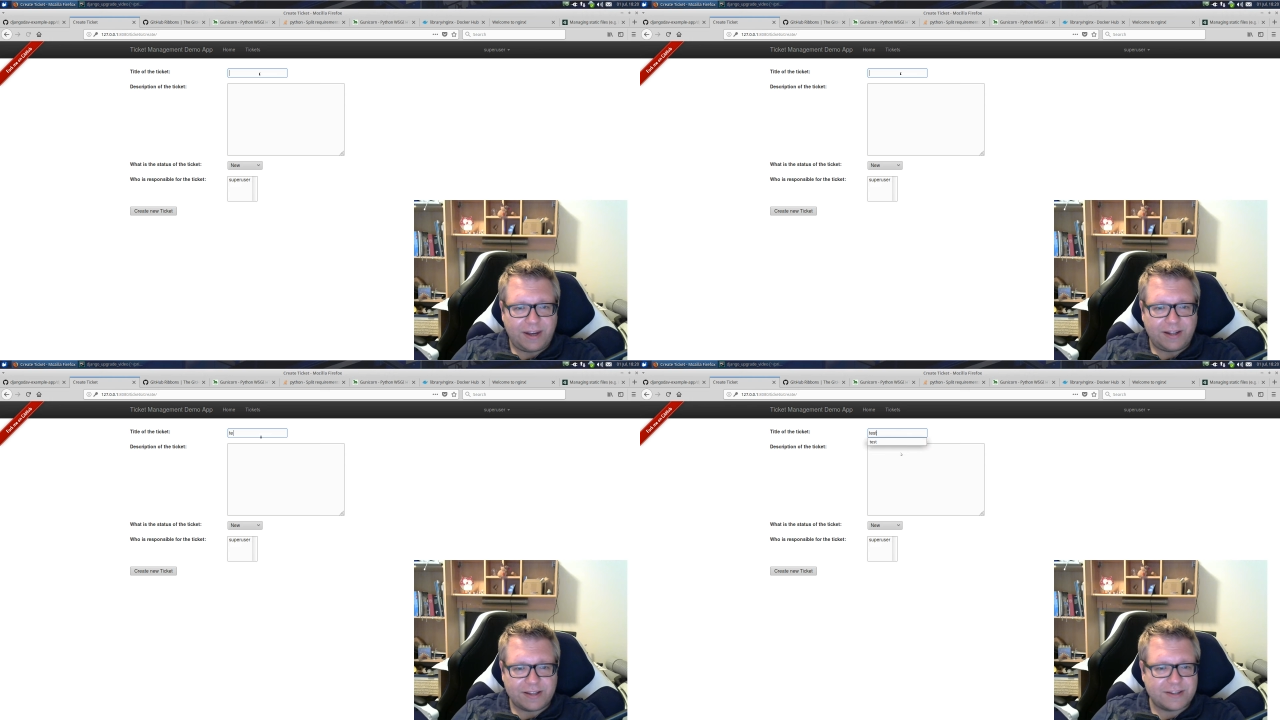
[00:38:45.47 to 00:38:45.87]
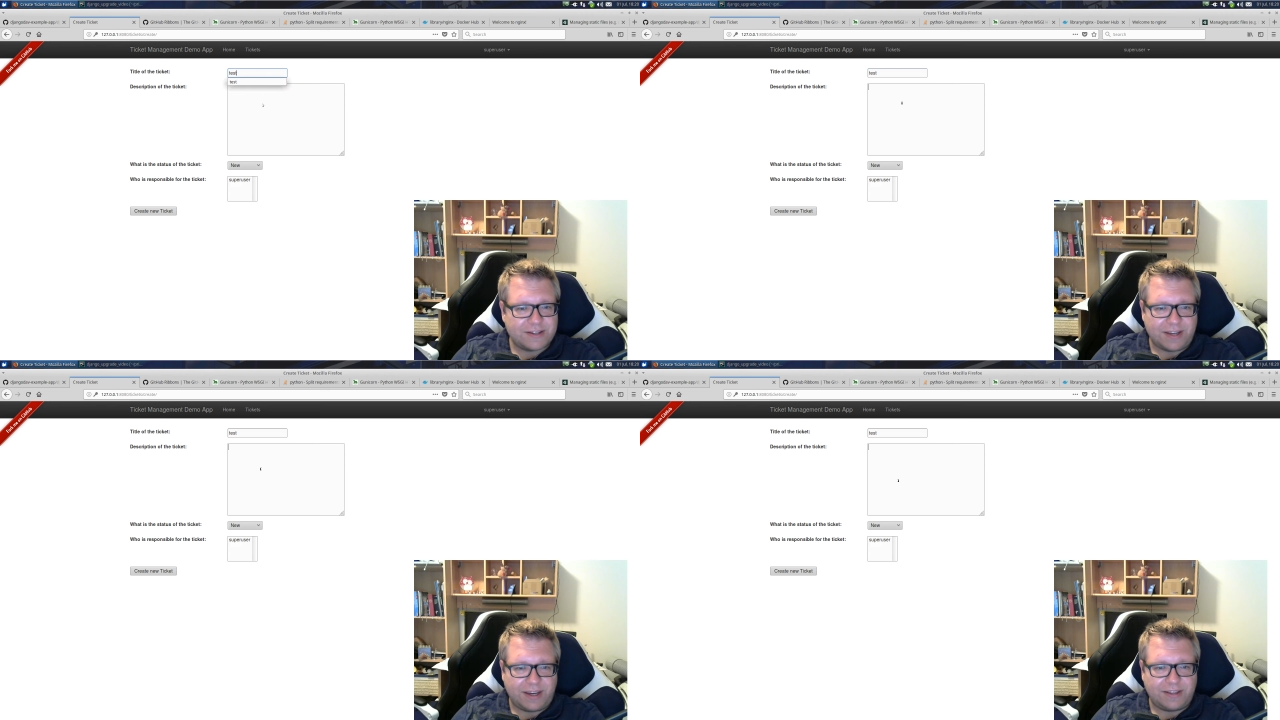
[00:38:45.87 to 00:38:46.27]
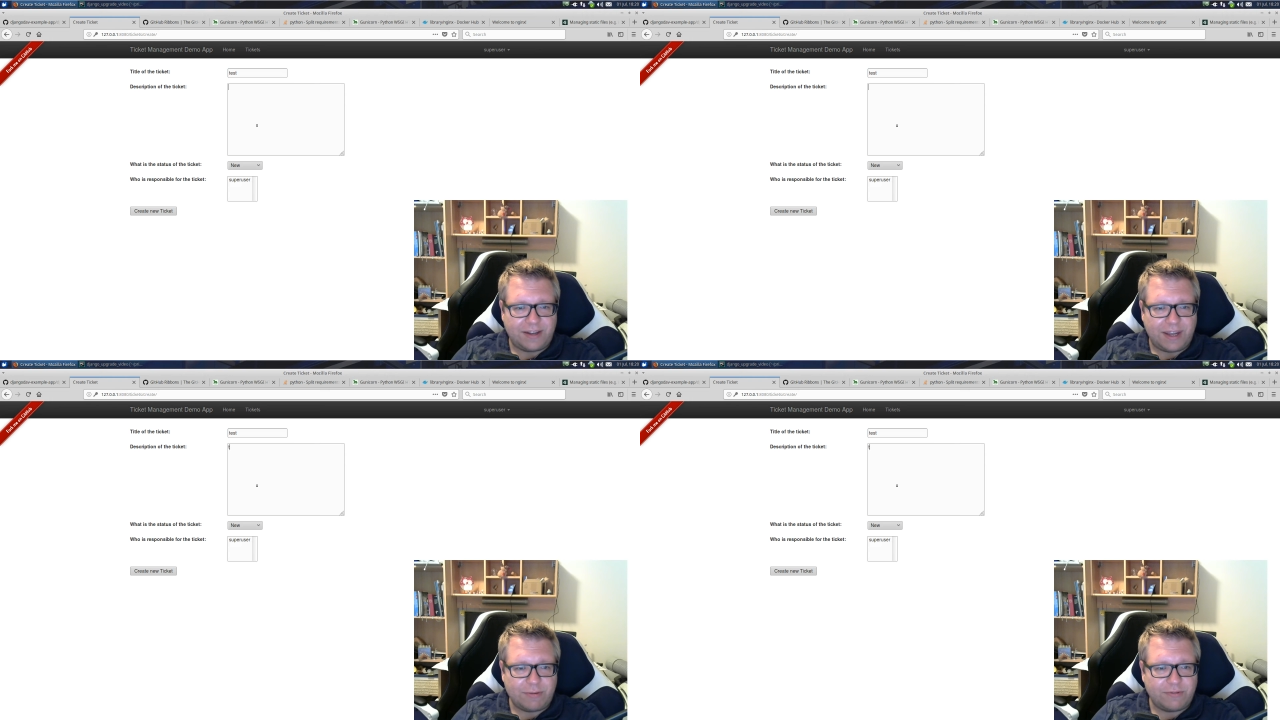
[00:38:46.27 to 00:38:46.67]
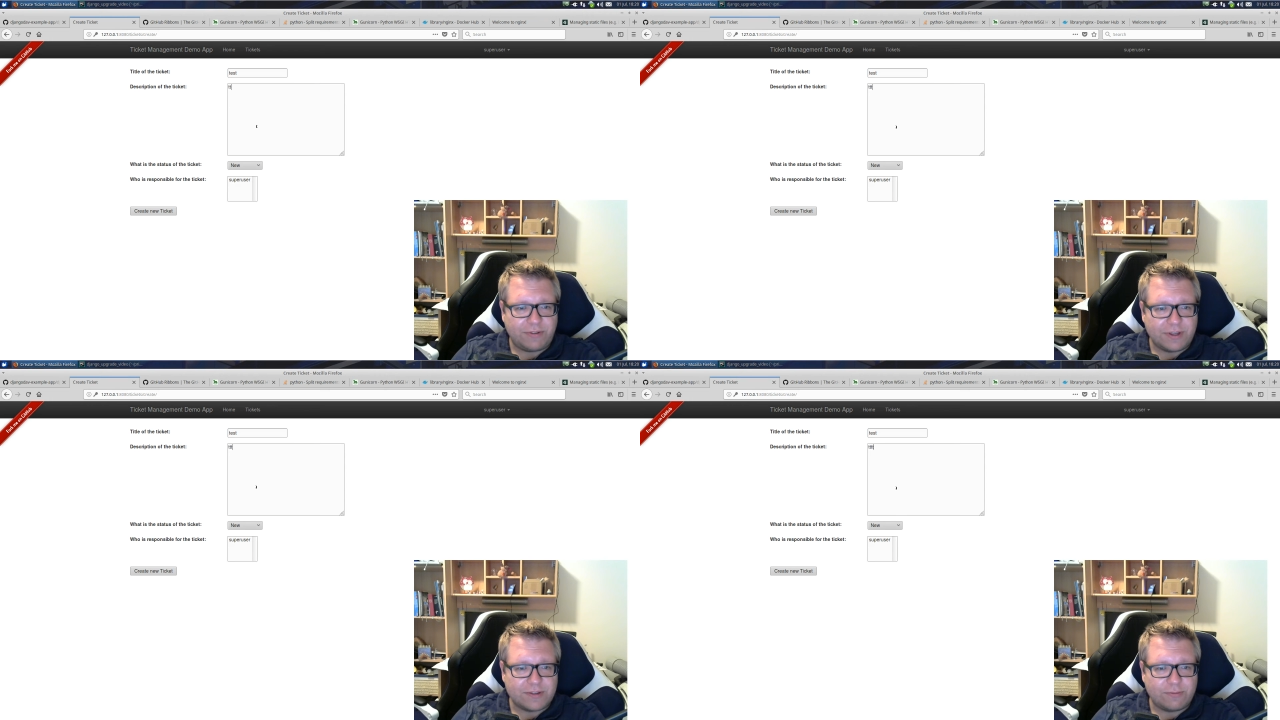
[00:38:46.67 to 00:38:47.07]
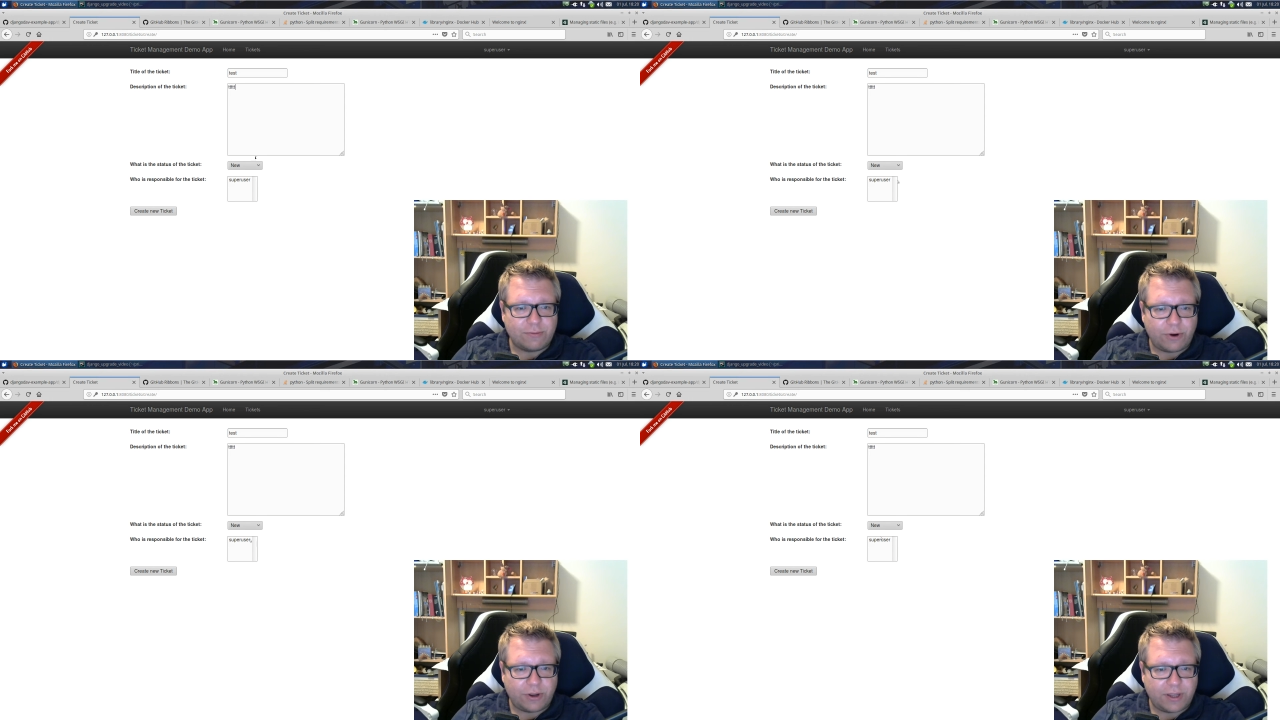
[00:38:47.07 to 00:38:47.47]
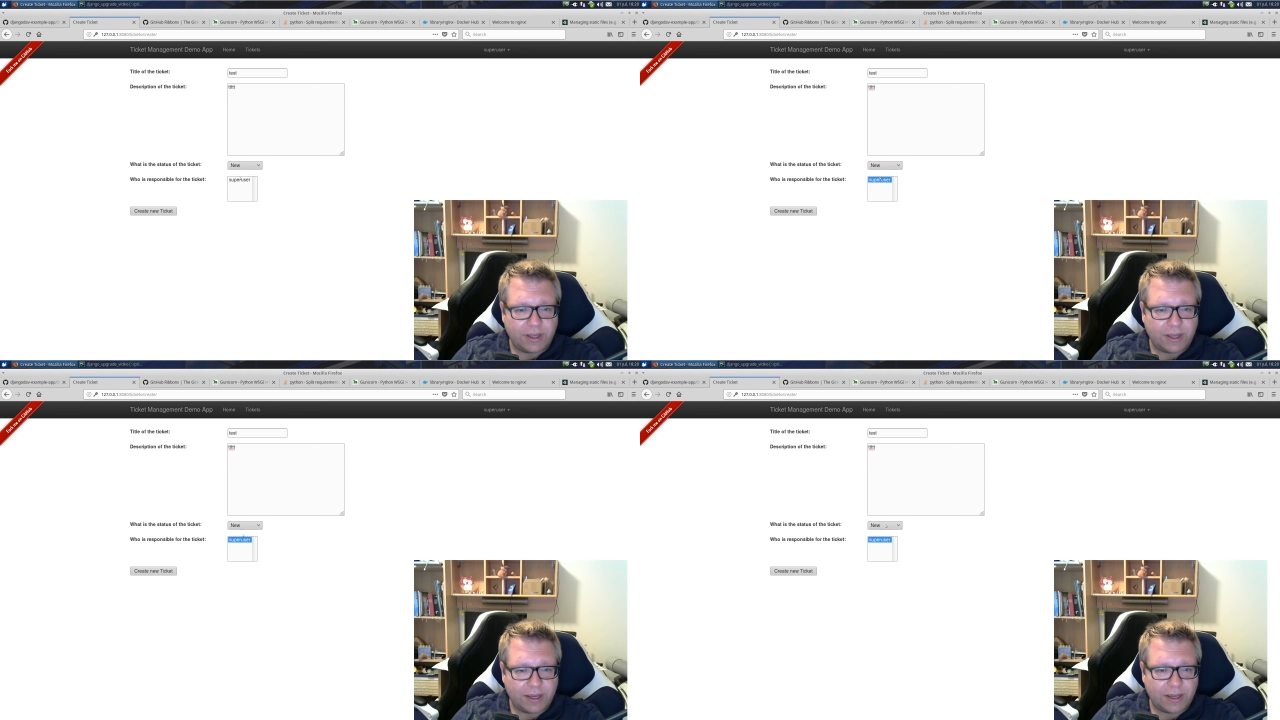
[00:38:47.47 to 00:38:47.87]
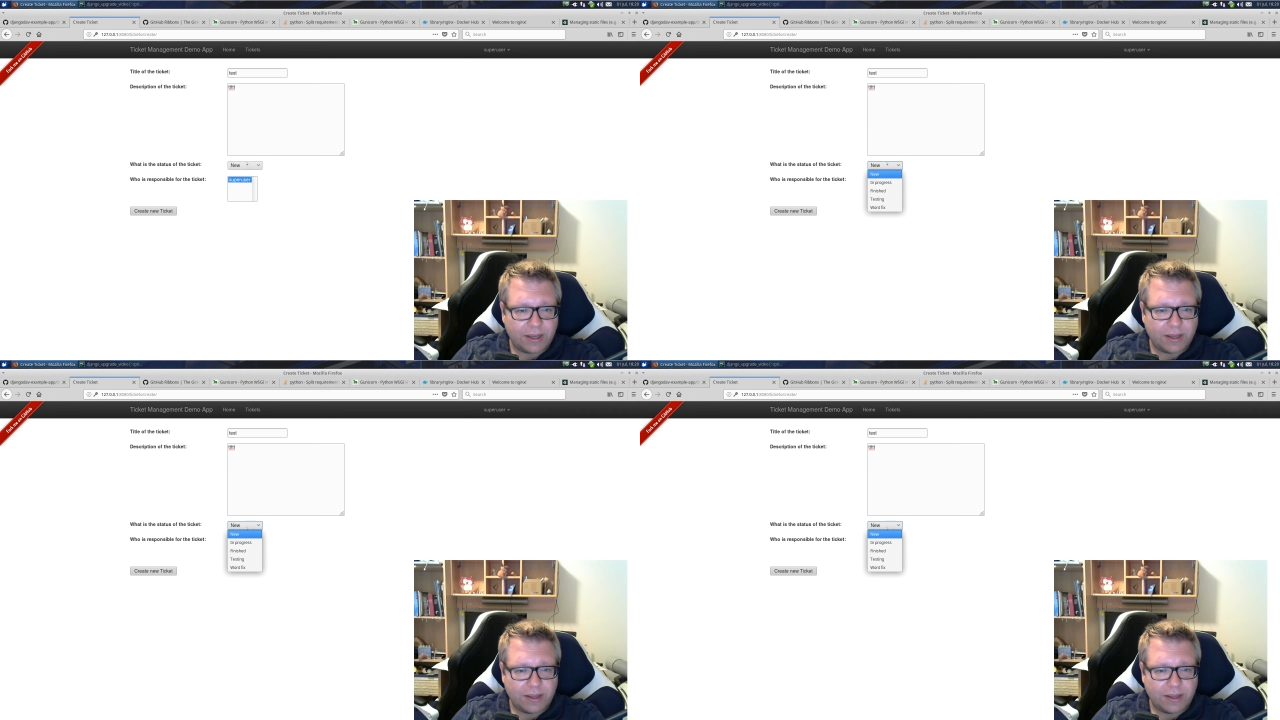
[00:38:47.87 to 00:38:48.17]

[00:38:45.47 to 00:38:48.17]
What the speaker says: Let's check that everything is working.